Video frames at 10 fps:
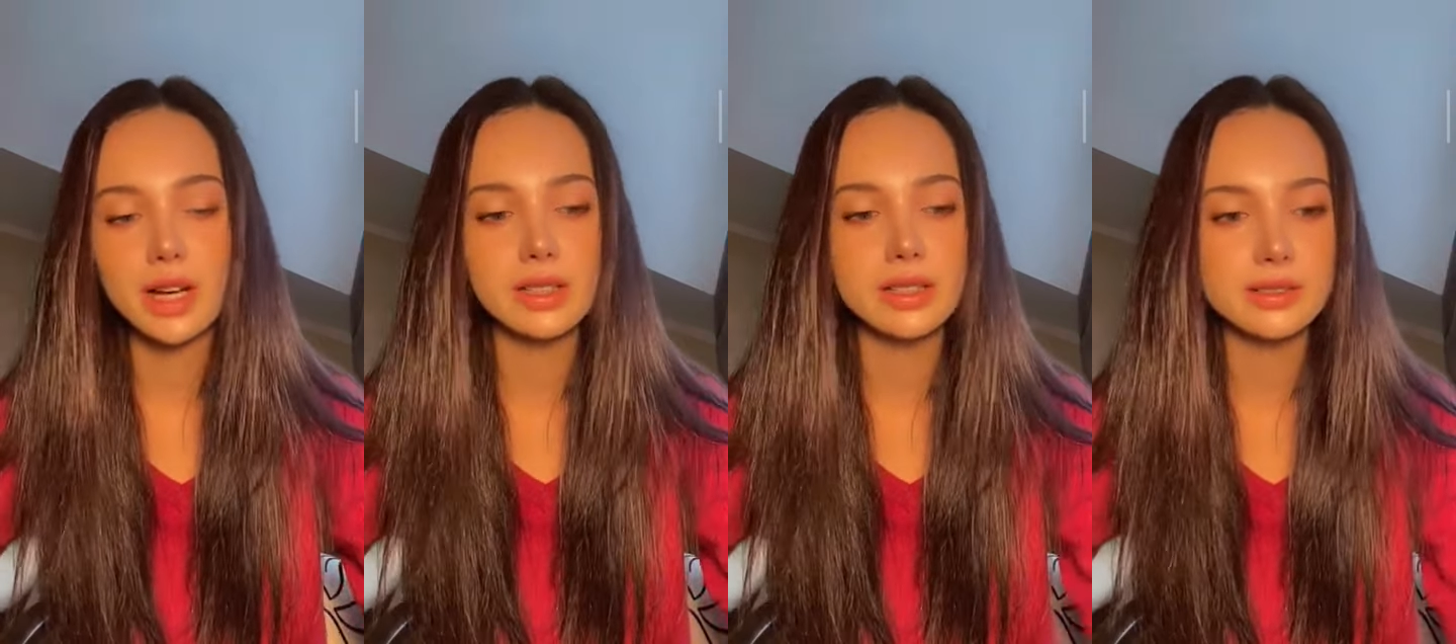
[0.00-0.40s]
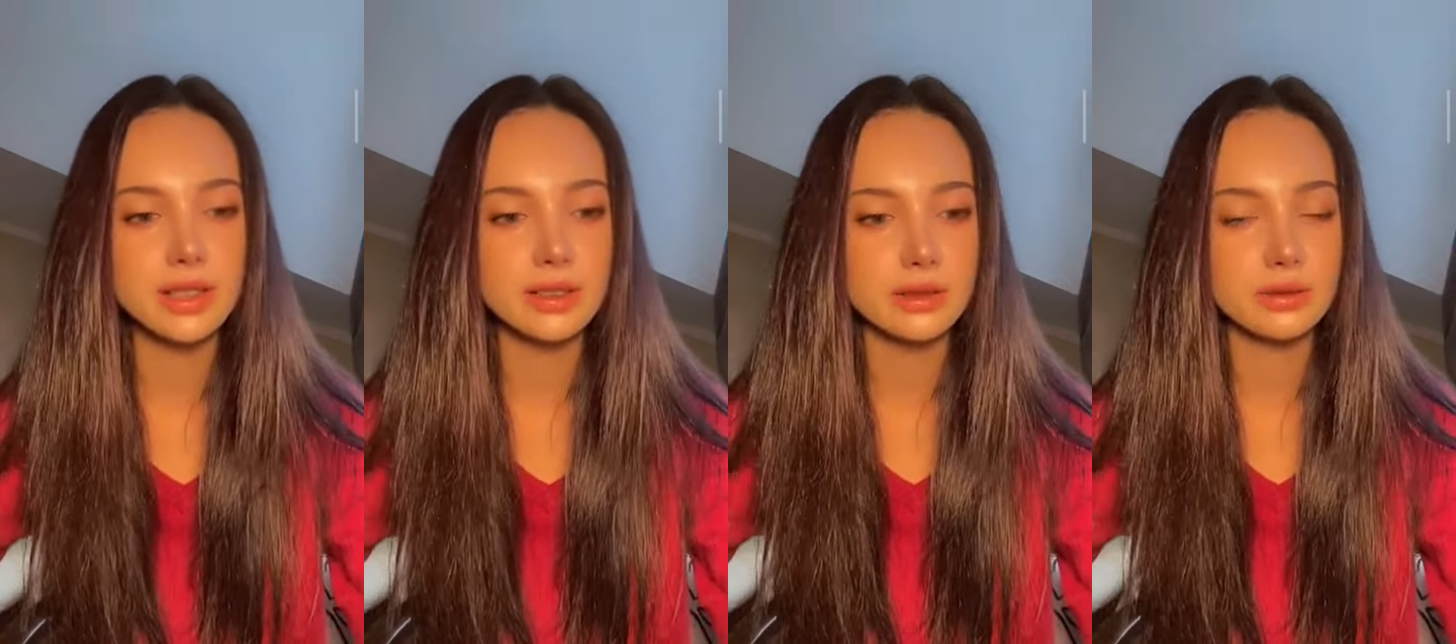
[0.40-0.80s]
I
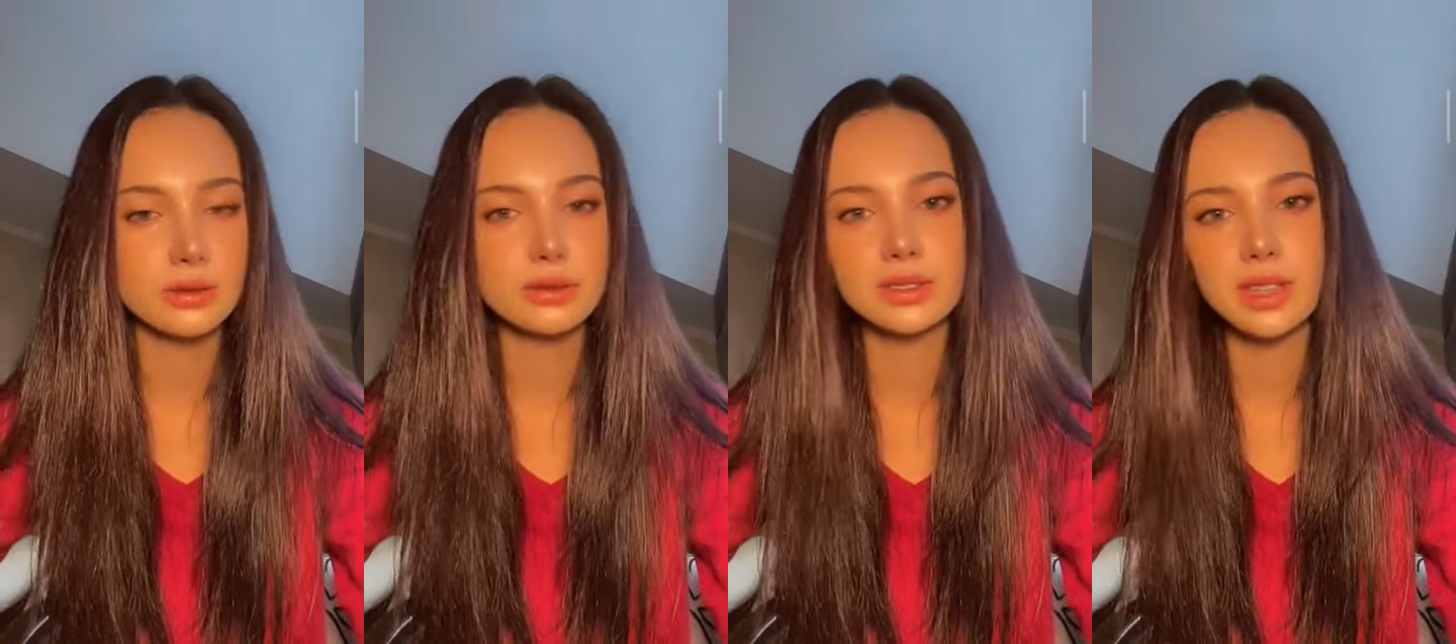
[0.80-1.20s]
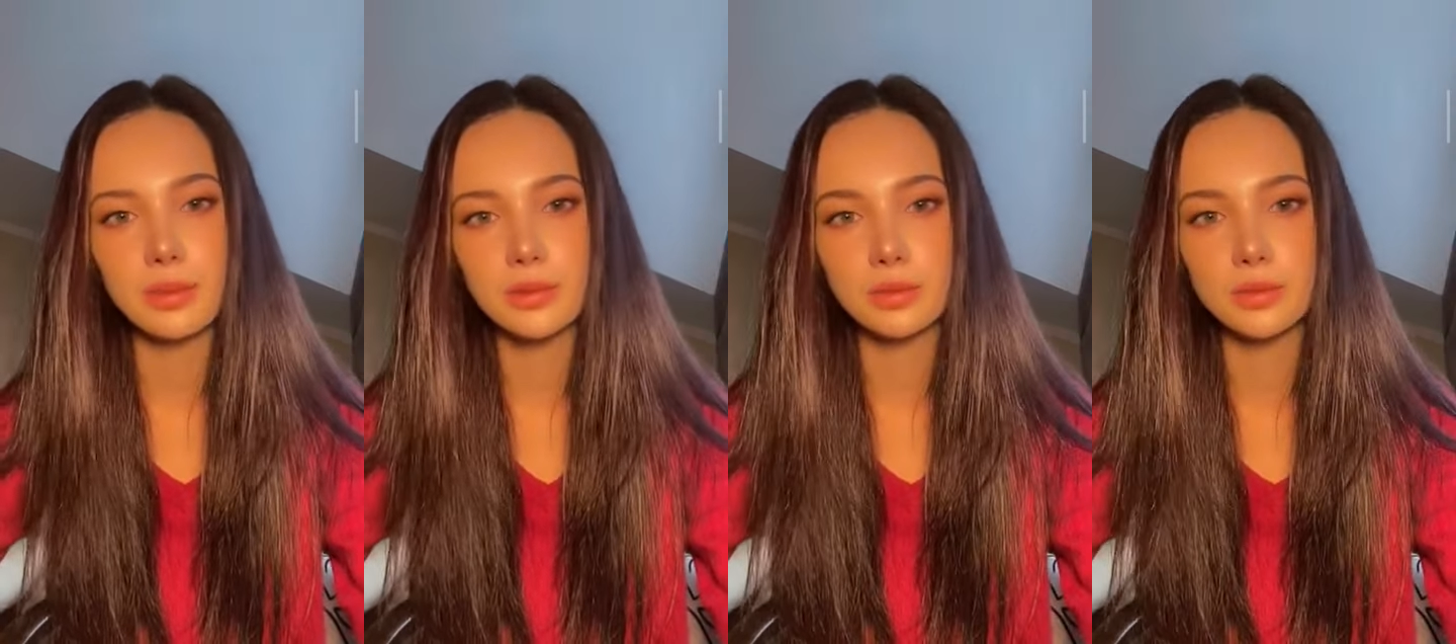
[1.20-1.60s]
decided to
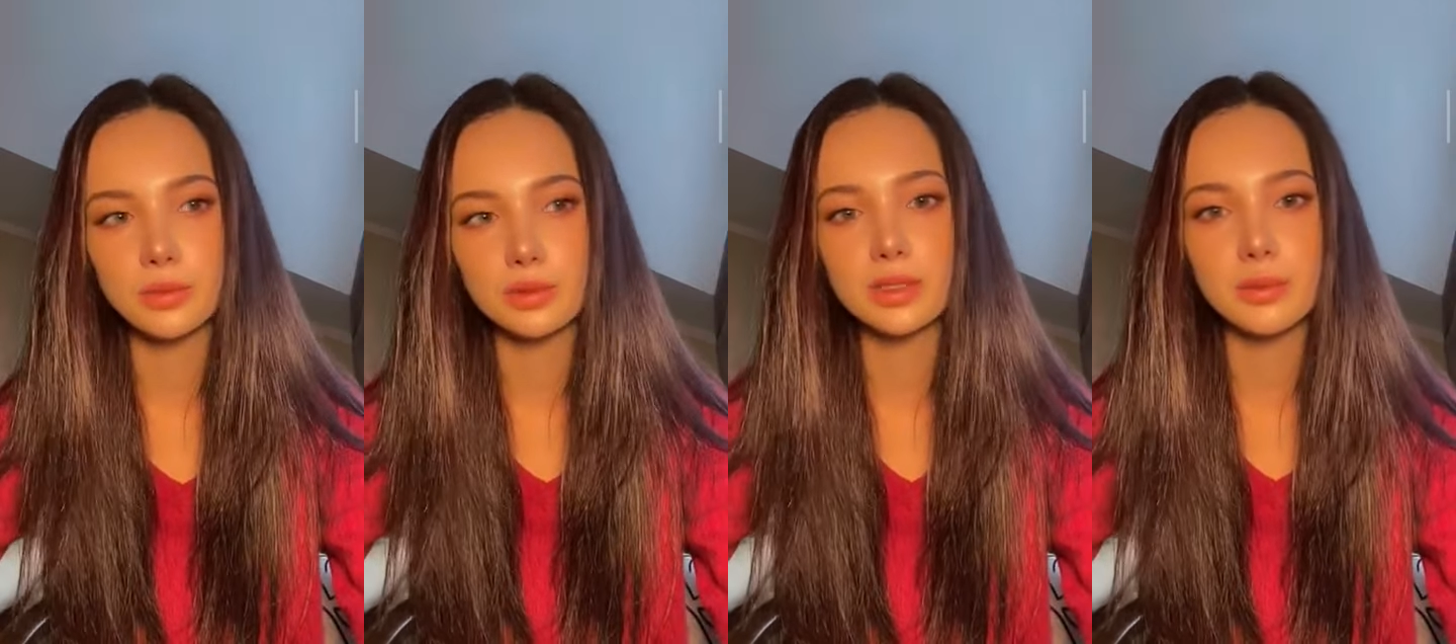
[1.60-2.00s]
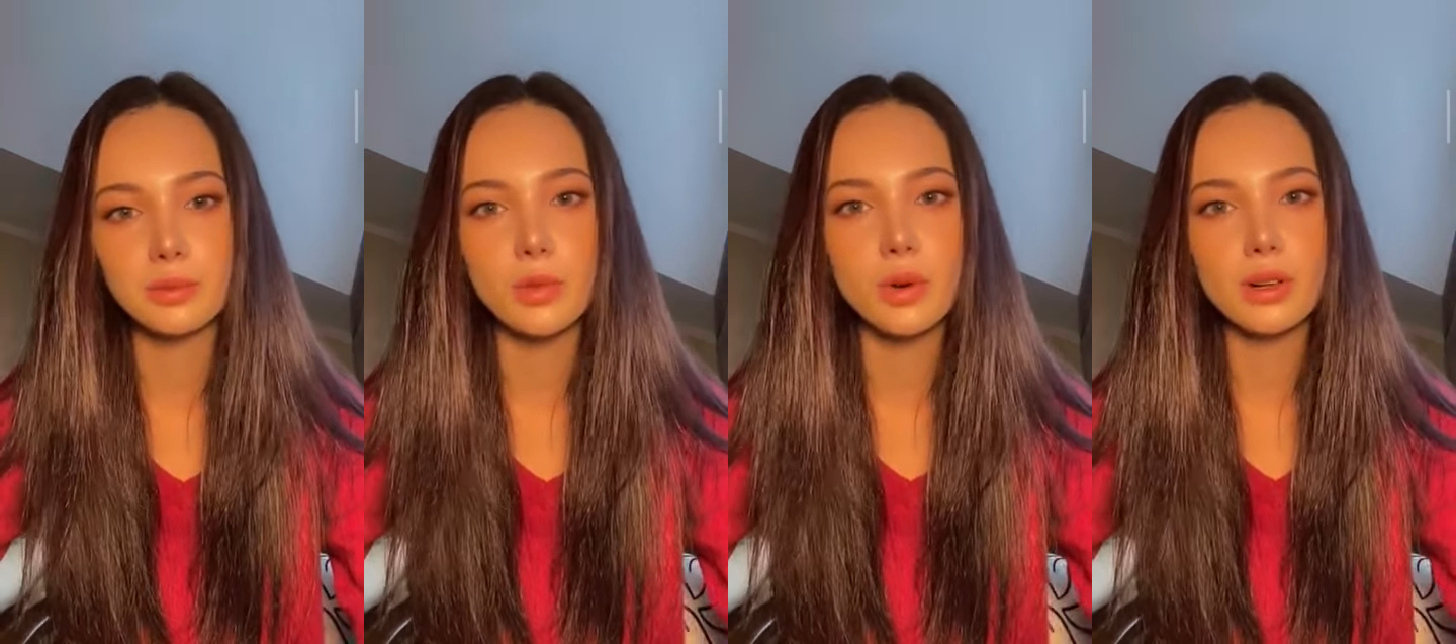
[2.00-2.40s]

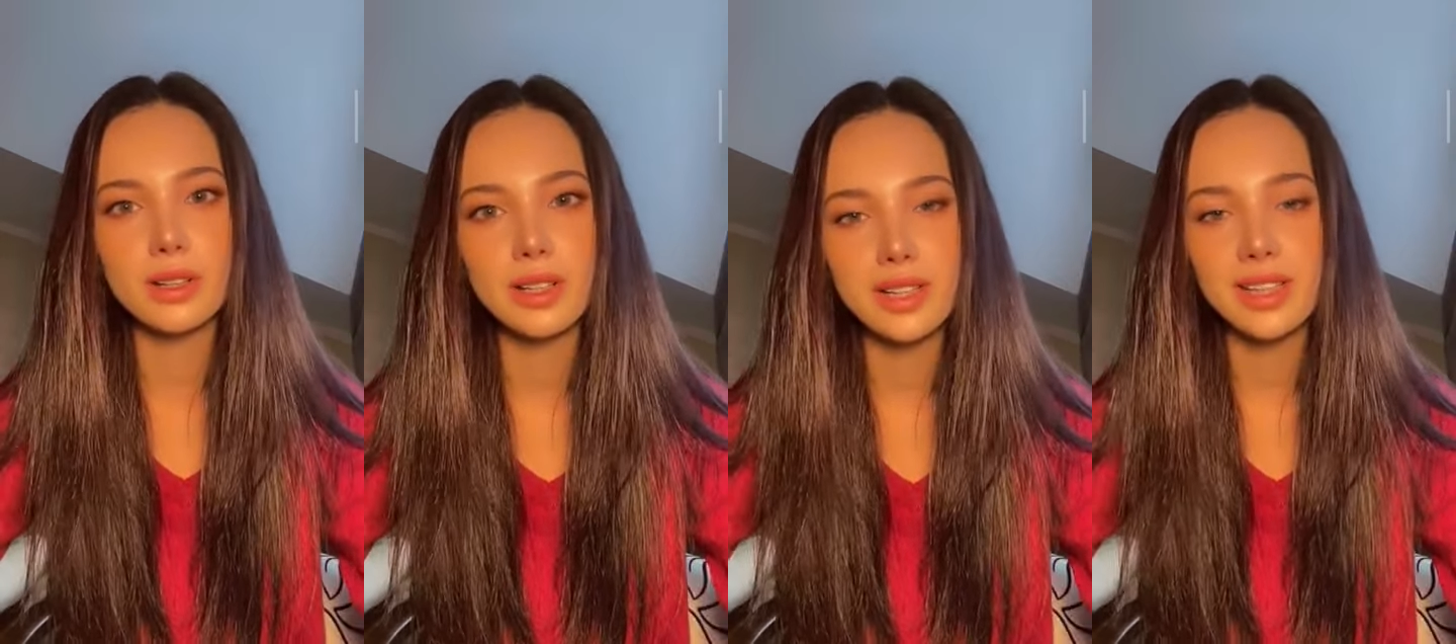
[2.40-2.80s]
sleep more.